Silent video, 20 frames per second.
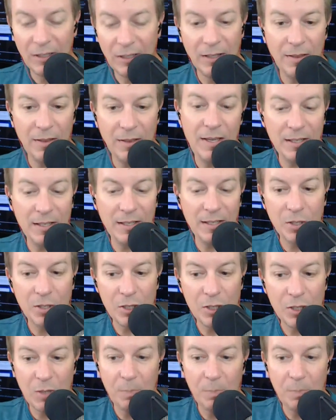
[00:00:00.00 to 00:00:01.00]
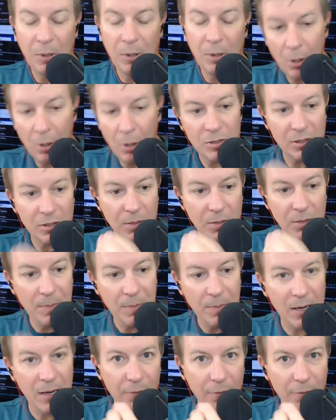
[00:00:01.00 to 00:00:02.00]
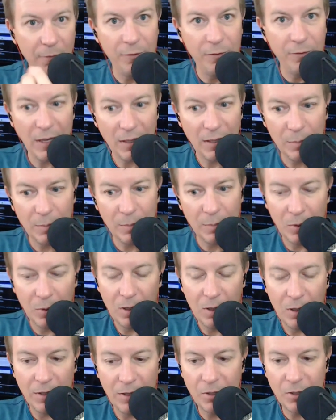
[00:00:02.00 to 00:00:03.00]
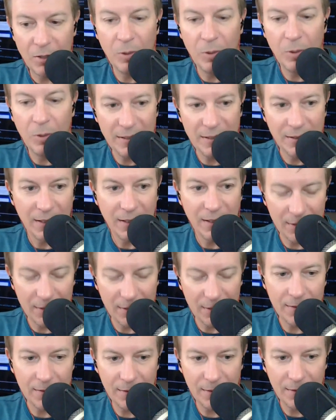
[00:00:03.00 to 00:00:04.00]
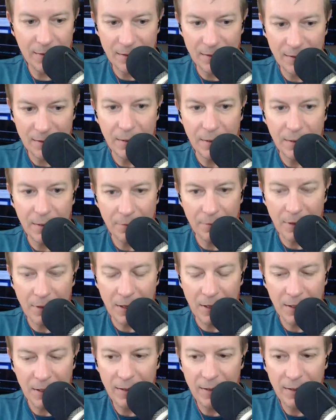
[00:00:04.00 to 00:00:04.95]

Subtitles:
these things are supposed to be available on the 26th. Isn't that right?